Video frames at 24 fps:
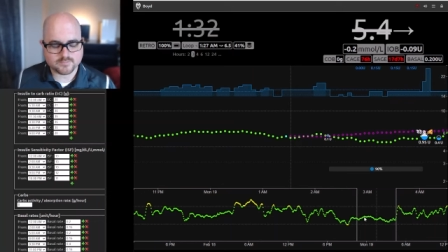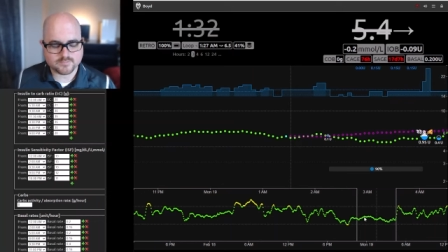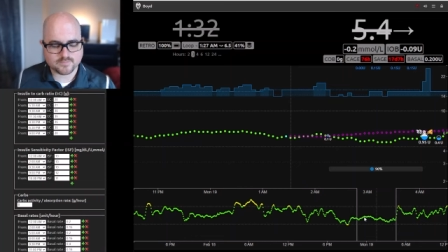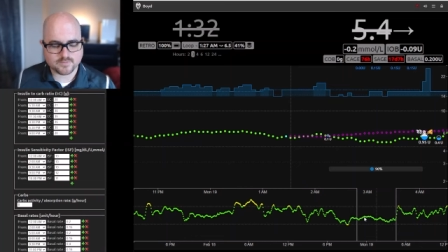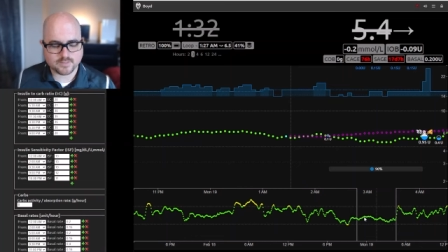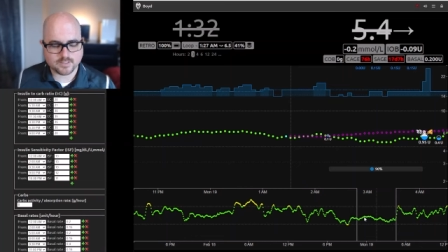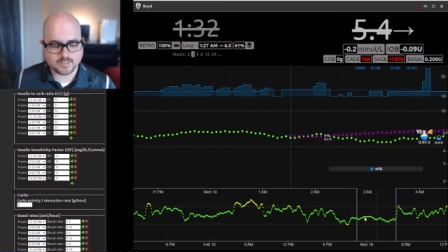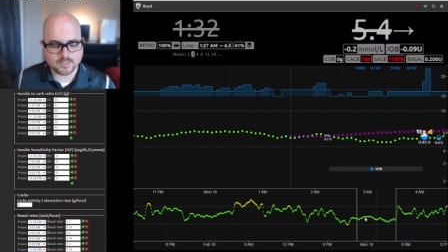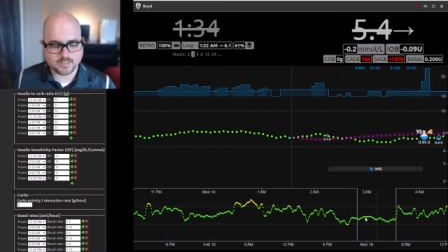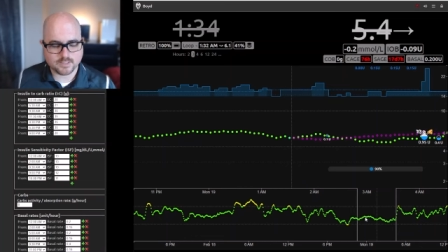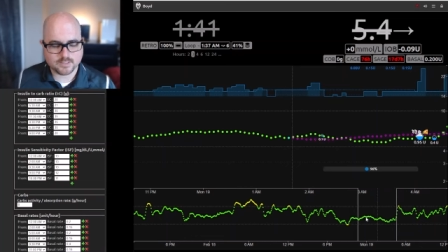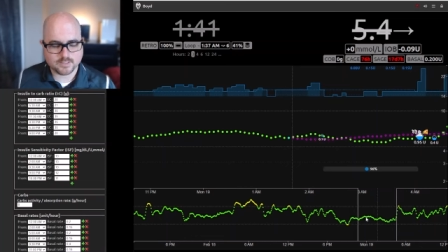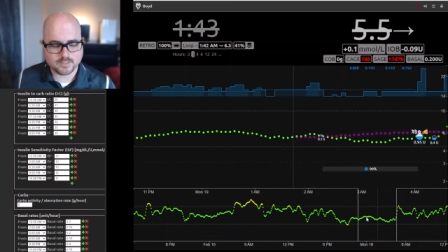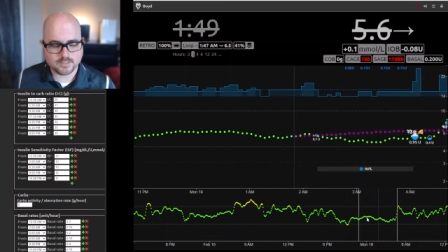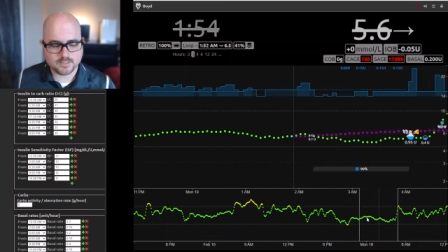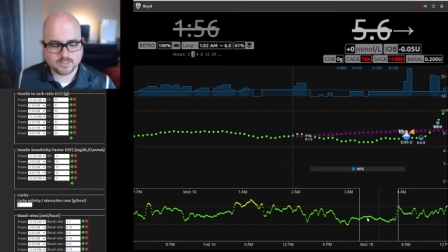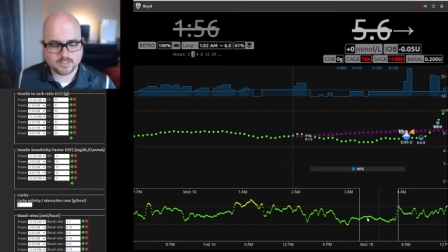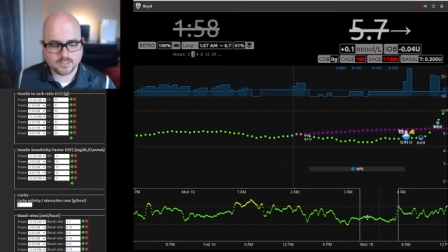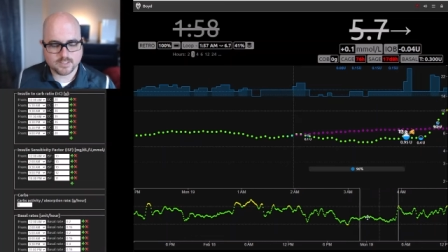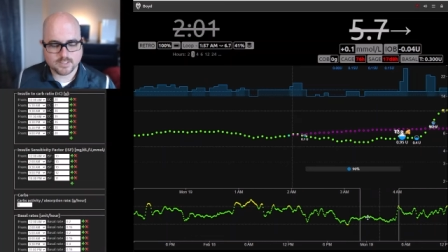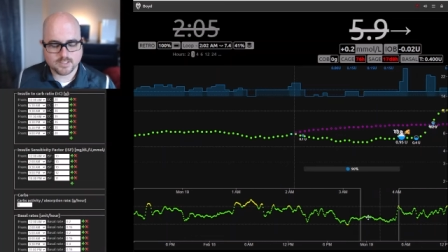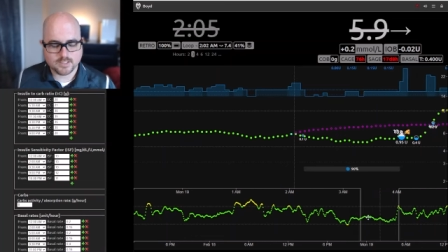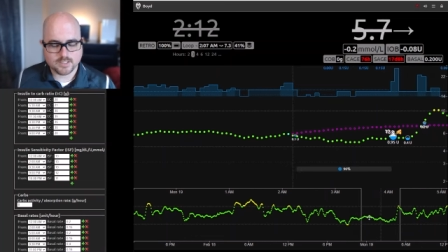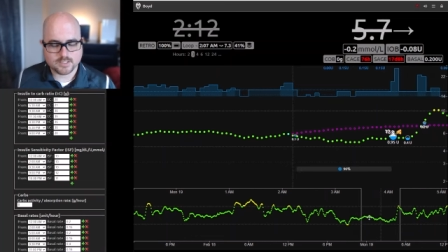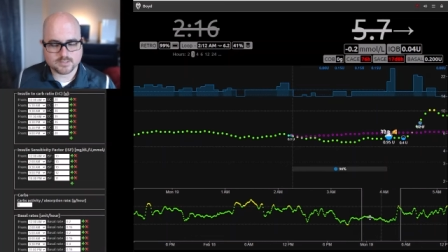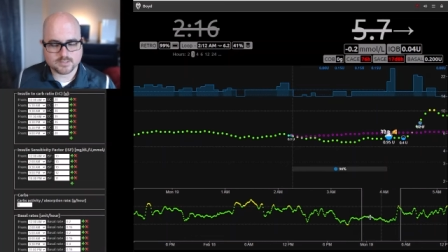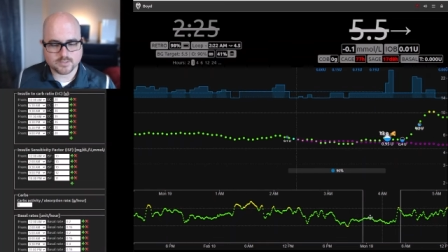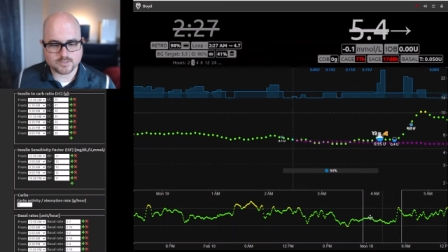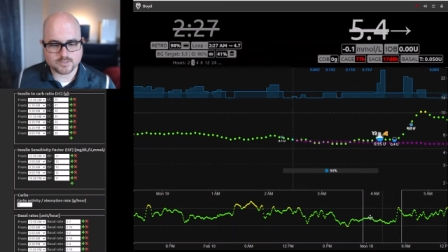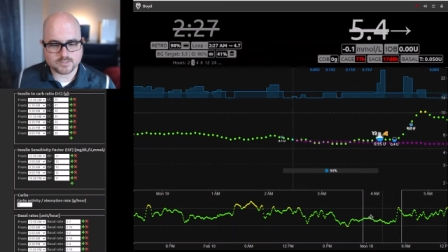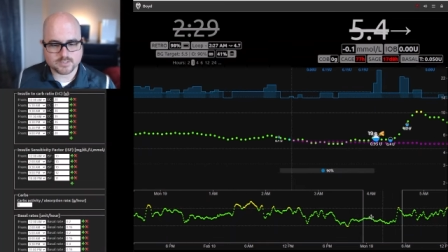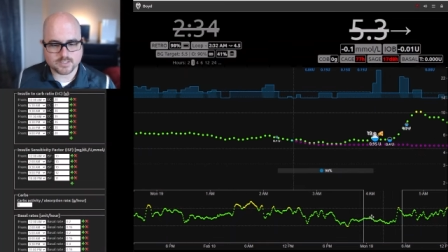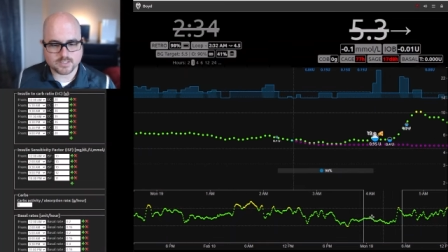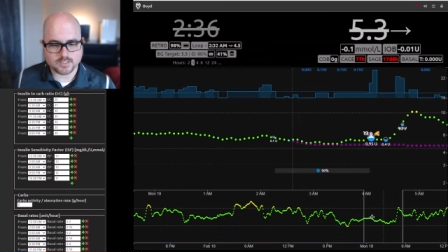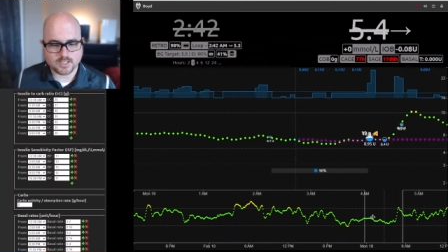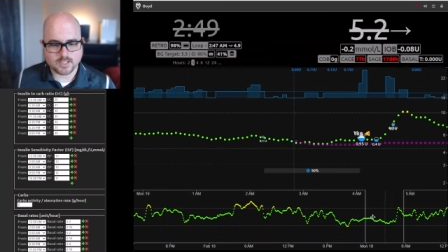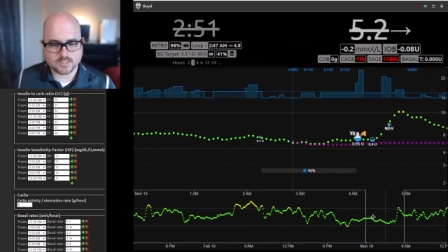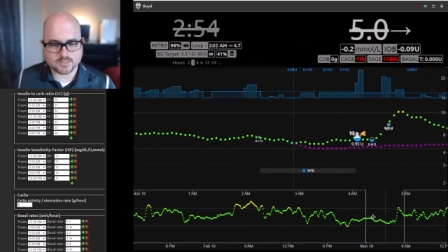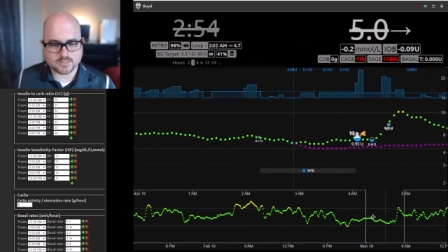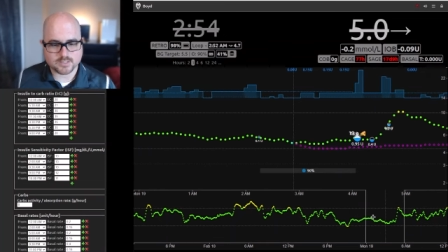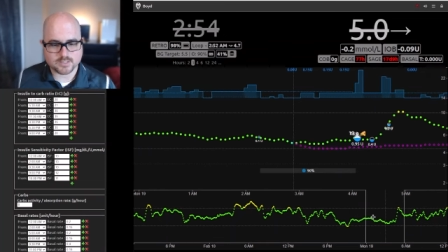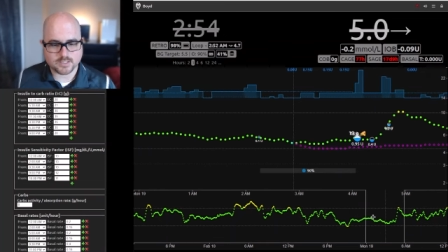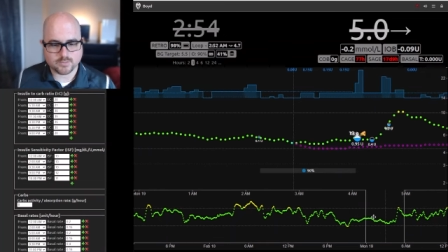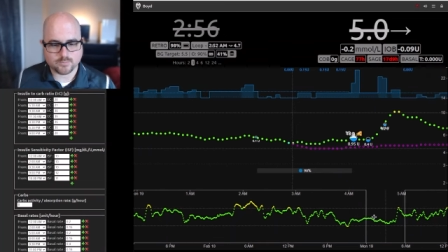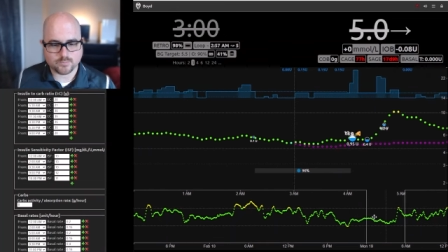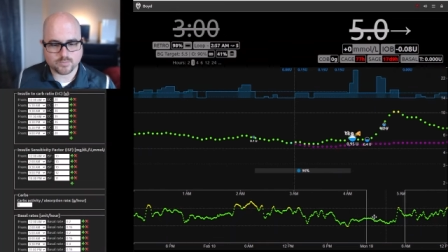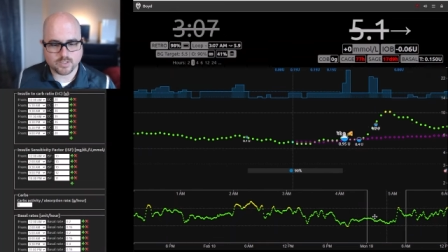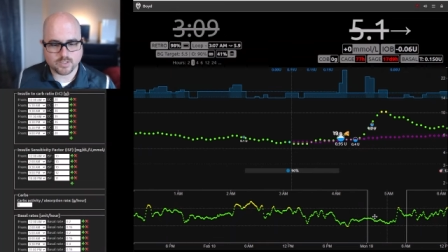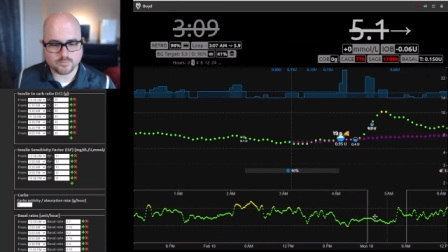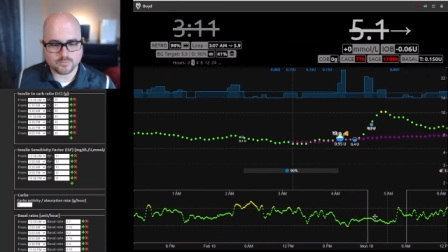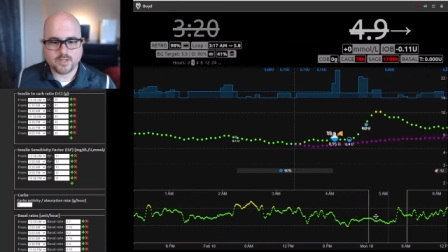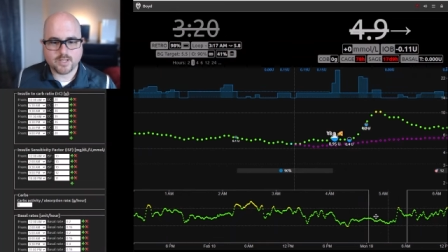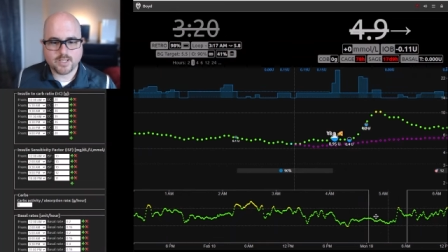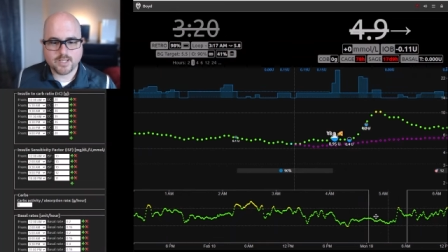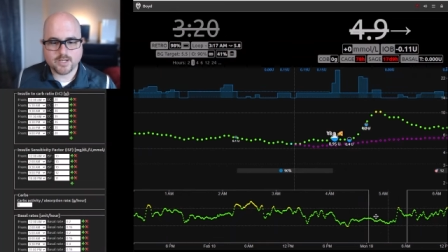fine long as it's not causing any problems.